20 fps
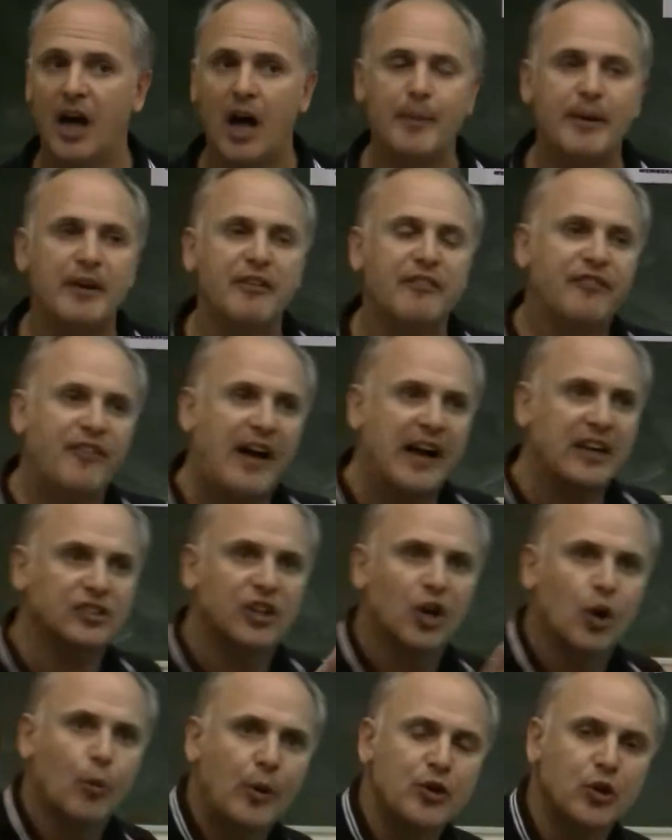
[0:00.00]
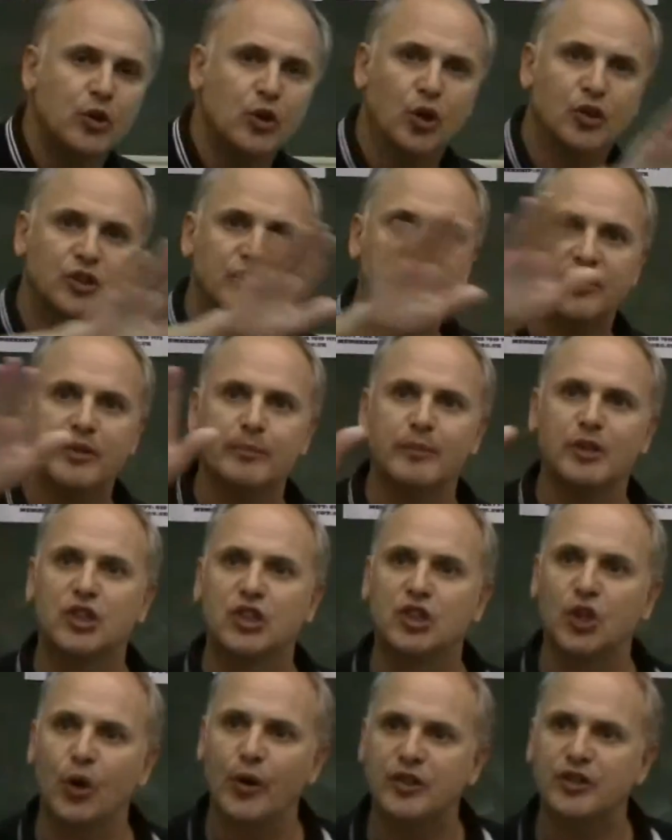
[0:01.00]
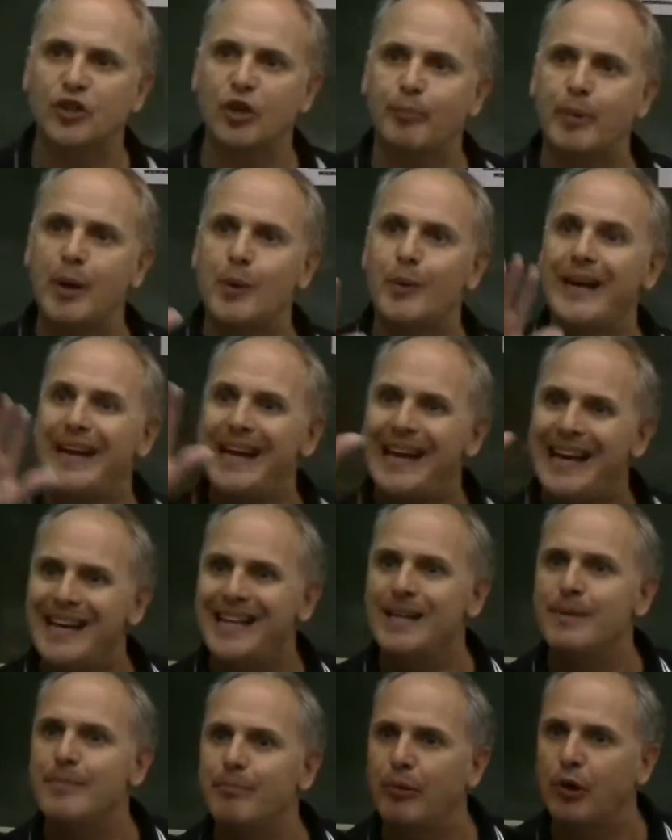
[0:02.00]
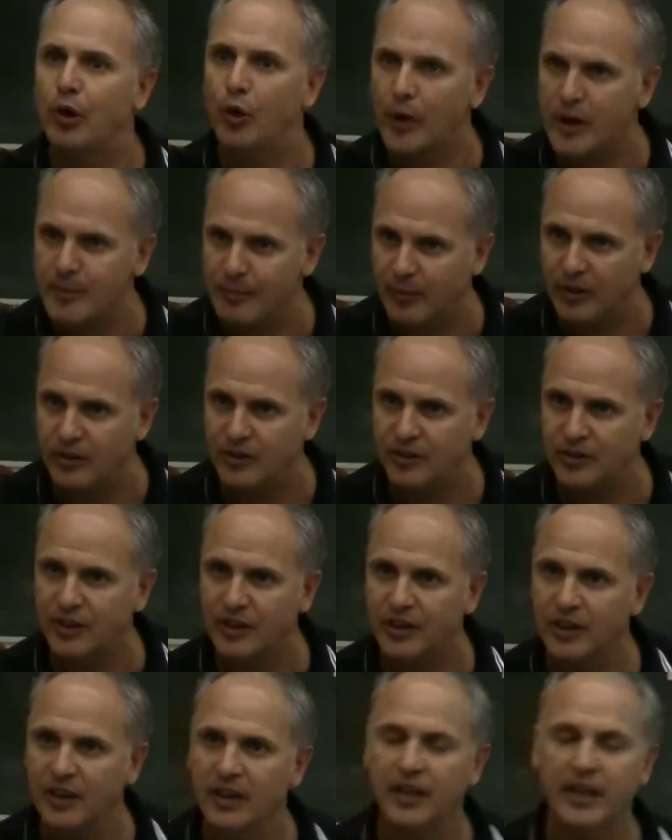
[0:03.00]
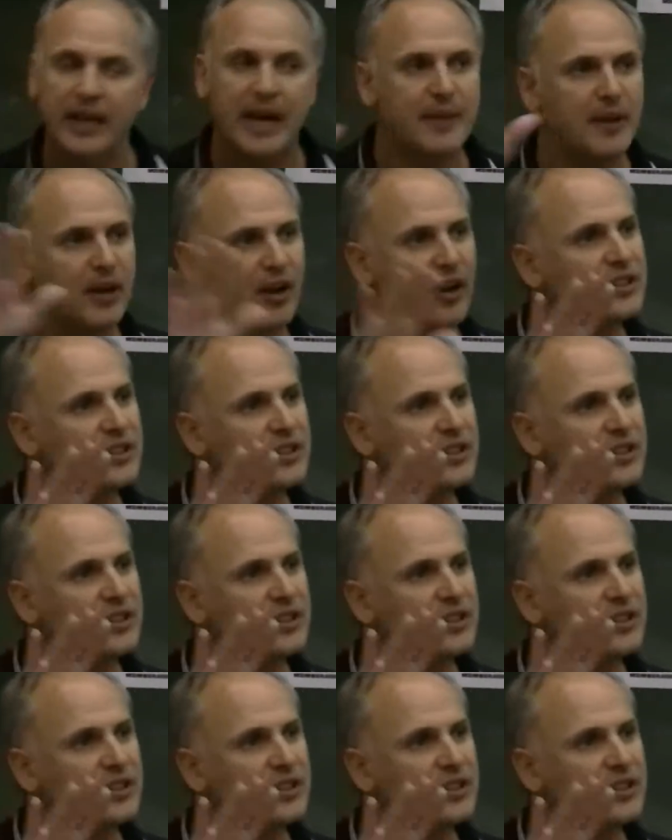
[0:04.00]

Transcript: I mean, in fact, when you looked at the majority of people in employment, in the